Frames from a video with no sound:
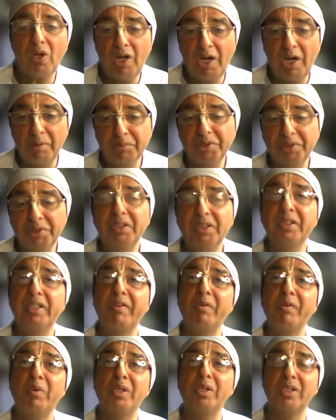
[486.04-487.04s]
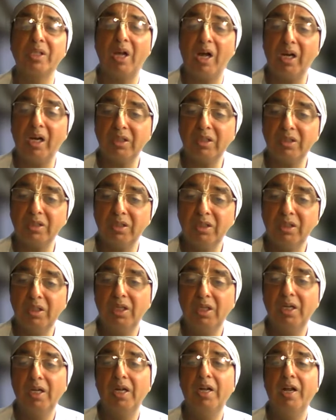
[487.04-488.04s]
I am seated in everyone's heart,
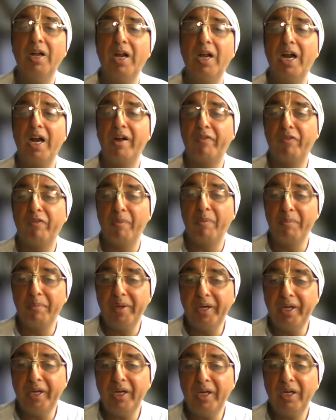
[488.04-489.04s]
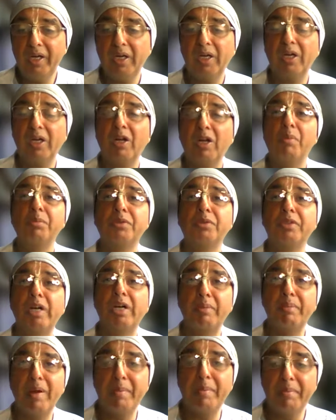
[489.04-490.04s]
and from me comes
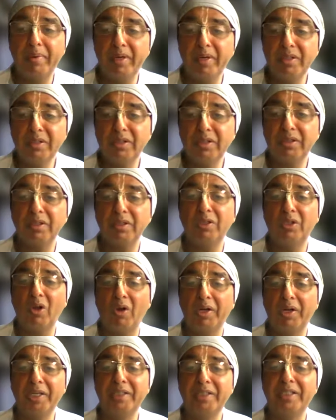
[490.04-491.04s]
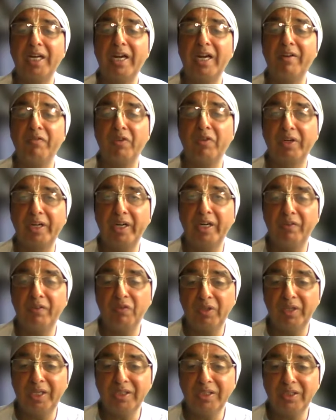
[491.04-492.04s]
remembrance, knowledge, and
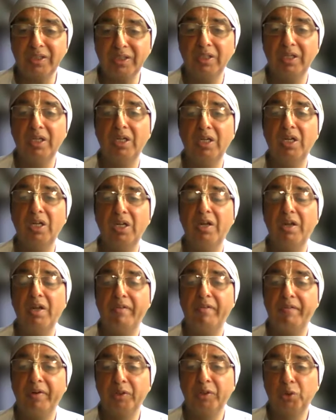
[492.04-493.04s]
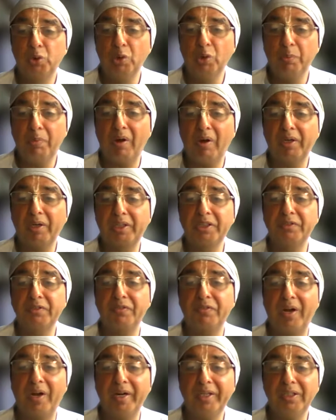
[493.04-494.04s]
forgetfulness. When two
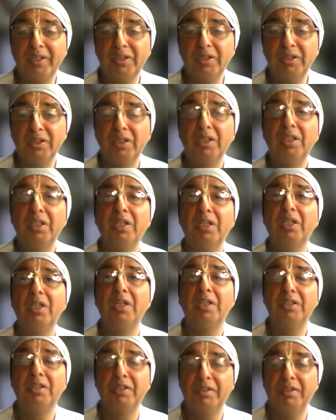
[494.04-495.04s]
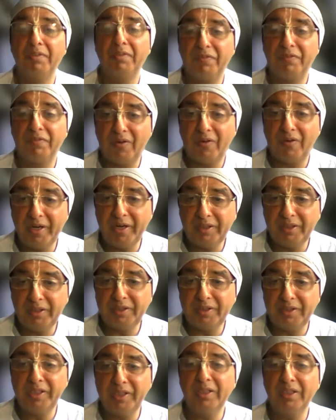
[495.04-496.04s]
parties fight, the
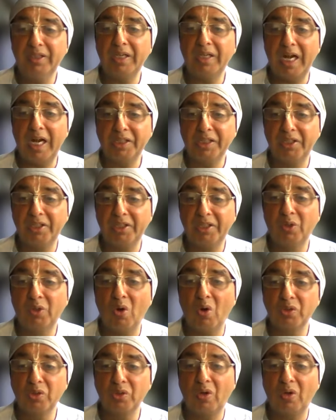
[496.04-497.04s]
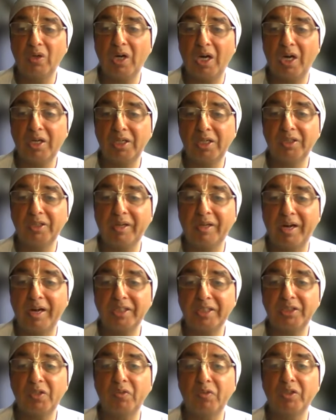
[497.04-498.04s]
fighting actually goes on under the
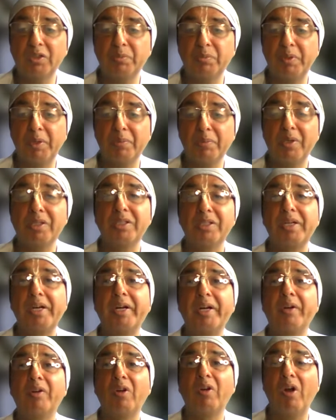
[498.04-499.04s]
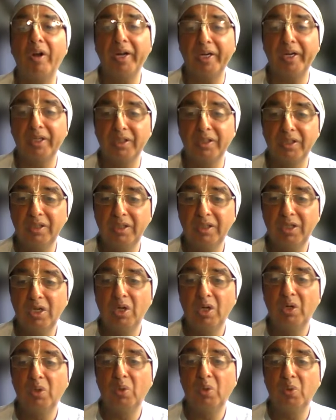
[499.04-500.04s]
direction of the Supreme Personality of Godhead,
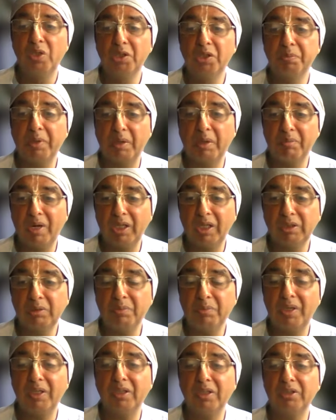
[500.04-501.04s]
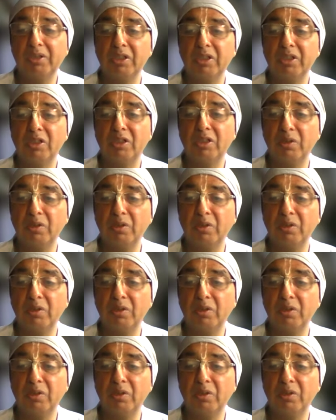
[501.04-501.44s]
who is Paramatma, the